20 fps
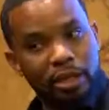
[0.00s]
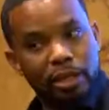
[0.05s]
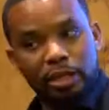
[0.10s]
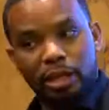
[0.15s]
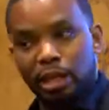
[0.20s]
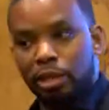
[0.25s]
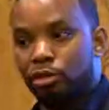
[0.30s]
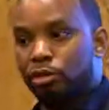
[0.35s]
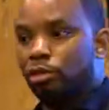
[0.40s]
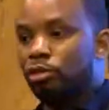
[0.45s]

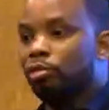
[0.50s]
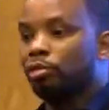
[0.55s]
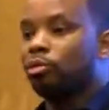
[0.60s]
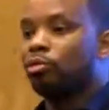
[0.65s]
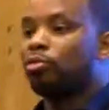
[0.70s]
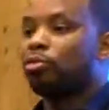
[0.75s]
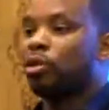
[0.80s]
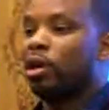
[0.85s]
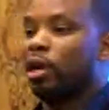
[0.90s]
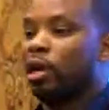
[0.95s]
they do the
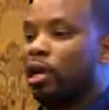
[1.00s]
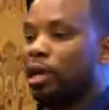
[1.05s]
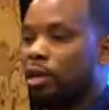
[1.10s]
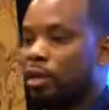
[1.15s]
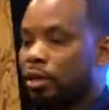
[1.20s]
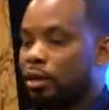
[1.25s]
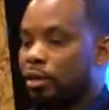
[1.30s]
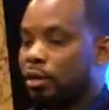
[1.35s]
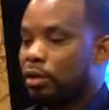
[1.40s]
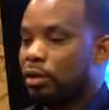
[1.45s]

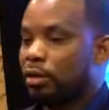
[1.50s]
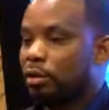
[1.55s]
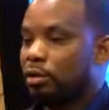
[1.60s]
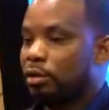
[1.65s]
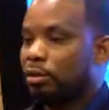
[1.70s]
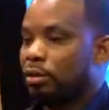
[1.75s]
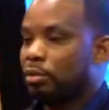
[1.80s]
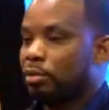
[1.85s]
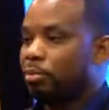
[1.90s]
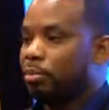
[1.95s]
running,
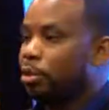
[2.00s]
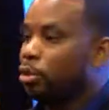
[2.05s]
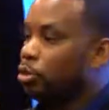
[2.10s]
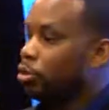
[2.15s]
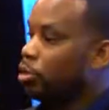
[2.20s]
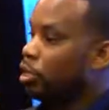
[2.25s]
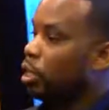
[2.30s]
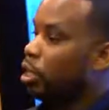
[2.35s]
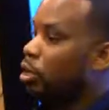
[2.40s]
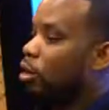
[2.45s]
but
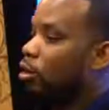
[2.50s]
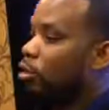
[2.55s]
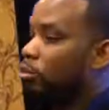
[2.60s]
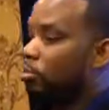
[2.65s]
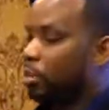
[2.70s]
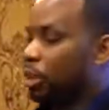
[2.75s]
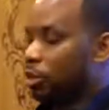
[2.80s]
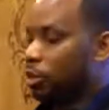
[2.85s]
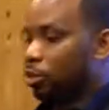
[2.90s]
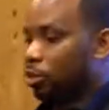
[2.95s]
you get all the
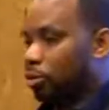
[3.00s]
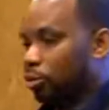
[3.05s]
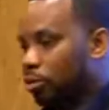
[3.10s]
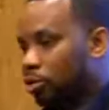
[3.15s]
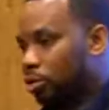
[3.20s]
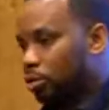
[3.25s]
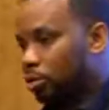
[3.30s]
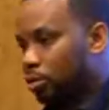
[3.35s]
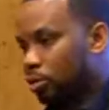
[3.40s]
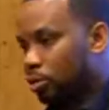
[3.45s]
muscles.